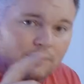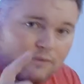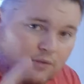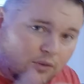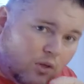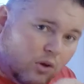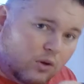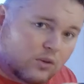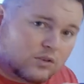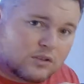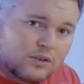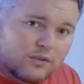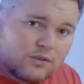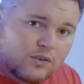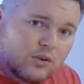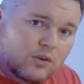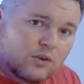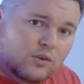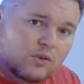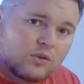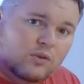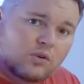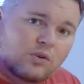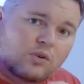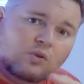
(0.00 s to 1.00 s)
And for those of
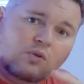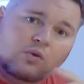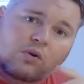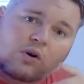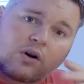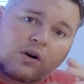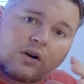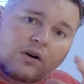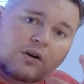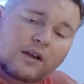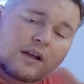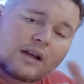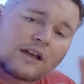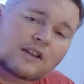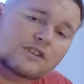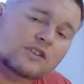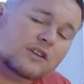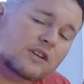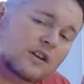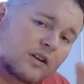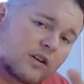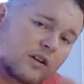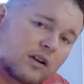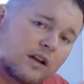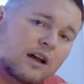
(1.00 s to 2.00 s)
you who are
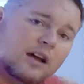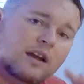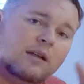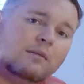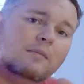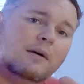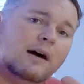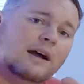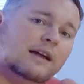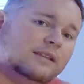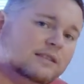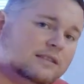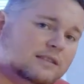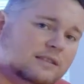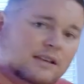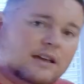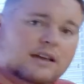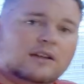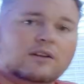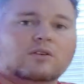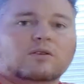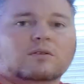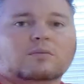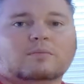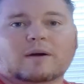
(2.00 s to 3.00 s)
engineer kind of
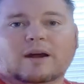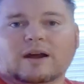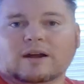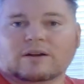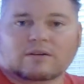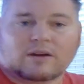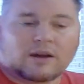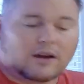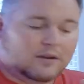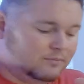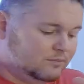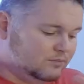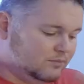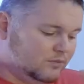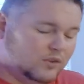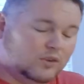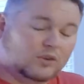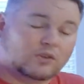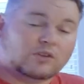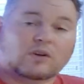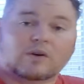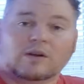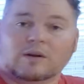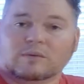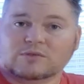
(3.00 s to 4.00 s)
mindset or background,
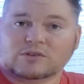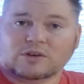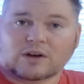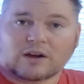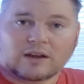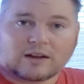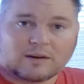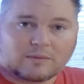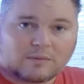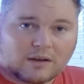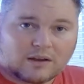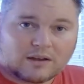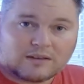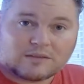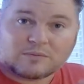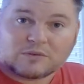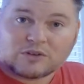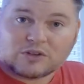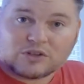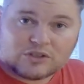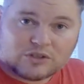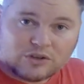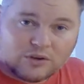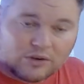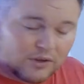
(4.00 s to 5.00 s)
you'll know what I'm talking about because I'm
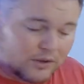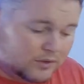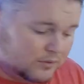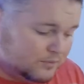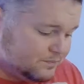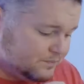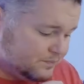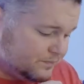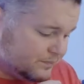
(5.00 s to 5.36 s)
going to show you.